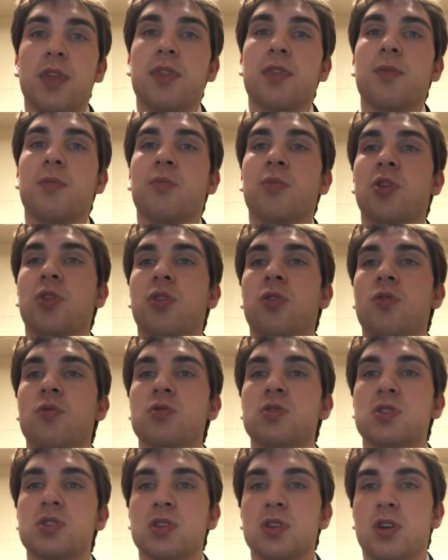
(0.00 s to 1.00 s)
But
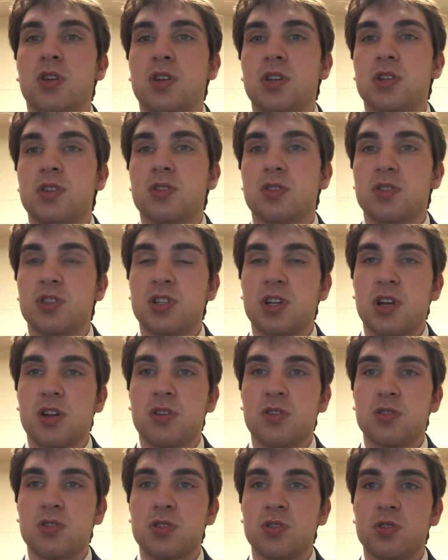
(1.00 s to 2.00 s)
those additional
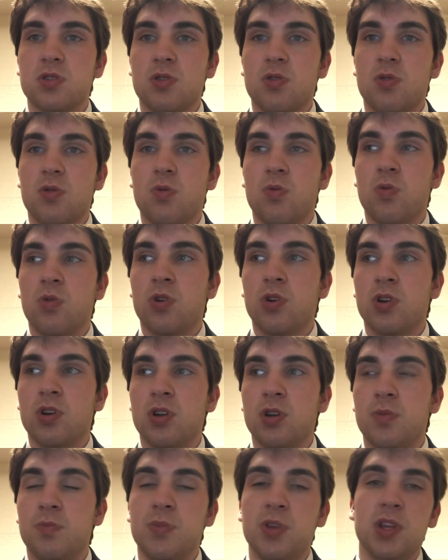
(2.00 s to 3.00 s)
shares
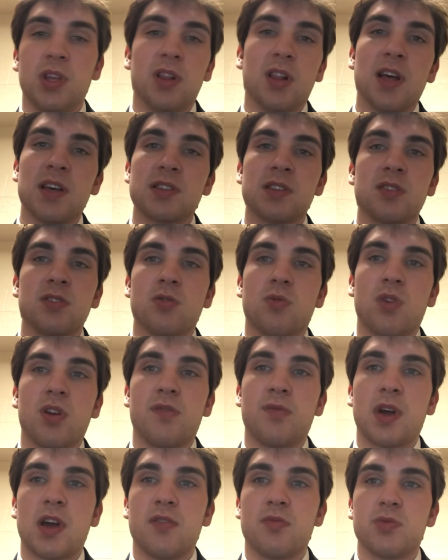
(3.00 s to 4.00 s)
would be less than
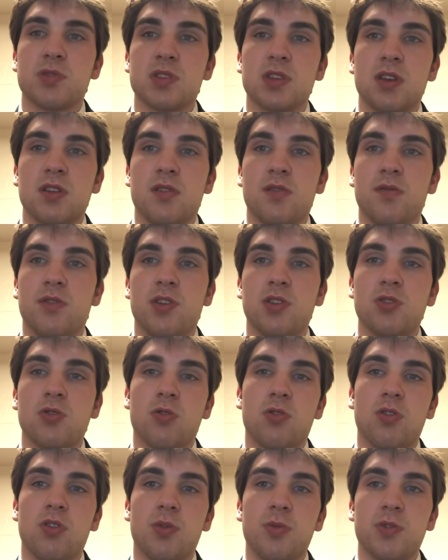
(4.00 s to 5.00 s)
25% of the
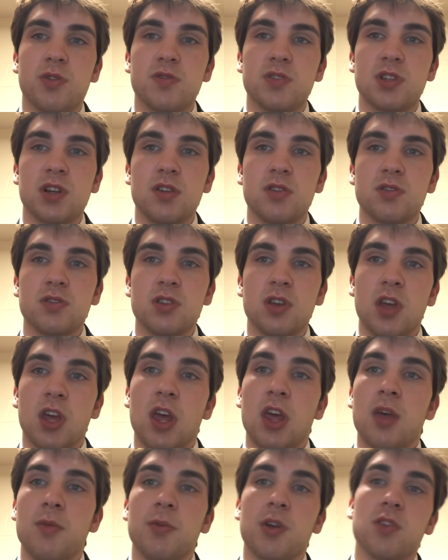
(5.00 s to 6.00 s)
total number of shares.
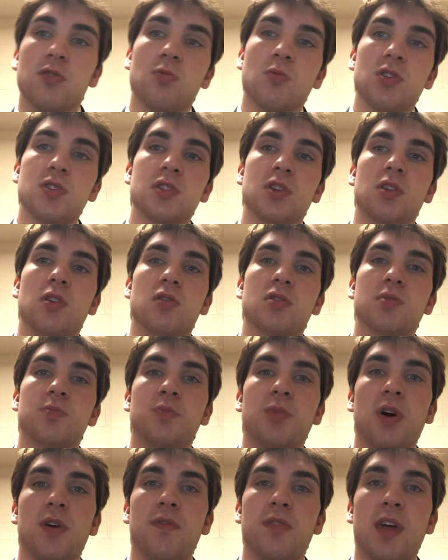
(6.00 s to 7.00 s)
Because once it goes
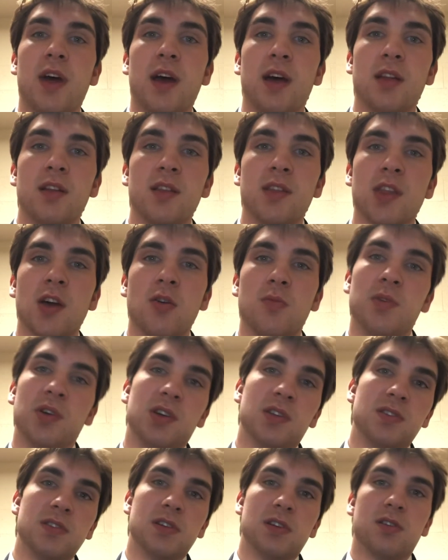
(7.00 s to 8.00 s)
above that, that would be
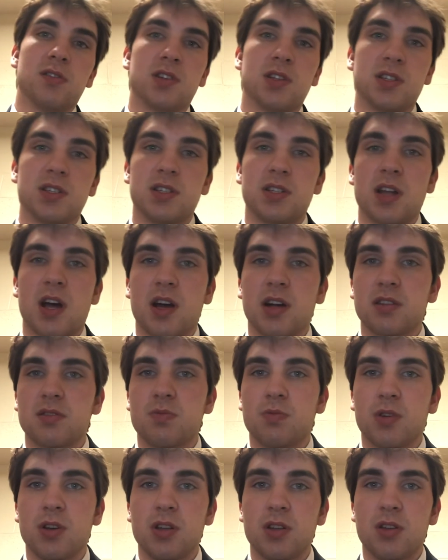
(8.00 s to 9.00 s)
considered a stock
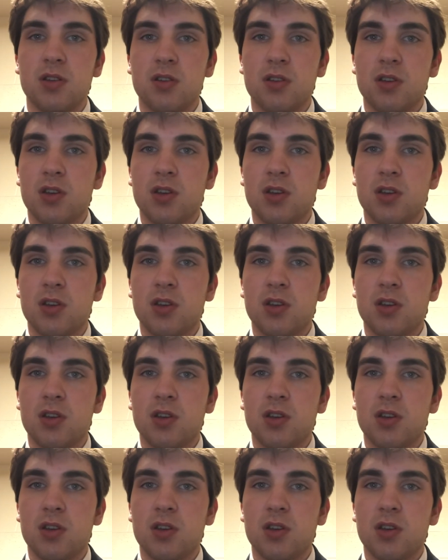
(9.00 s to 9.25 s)
split.